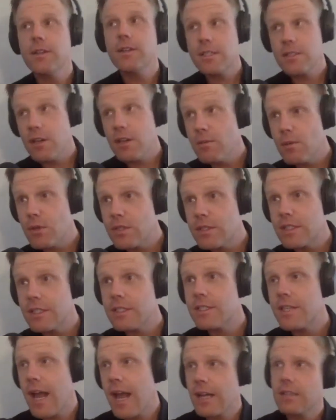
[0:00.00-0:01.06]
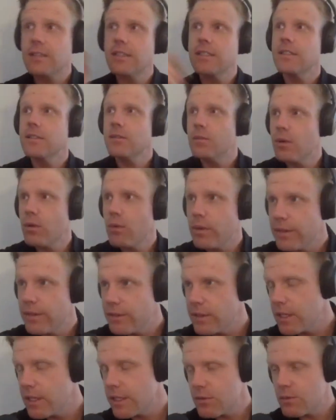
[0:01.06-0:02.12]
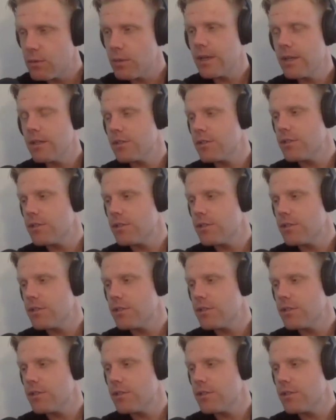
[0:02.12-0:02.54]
almost exactly what we've done as well.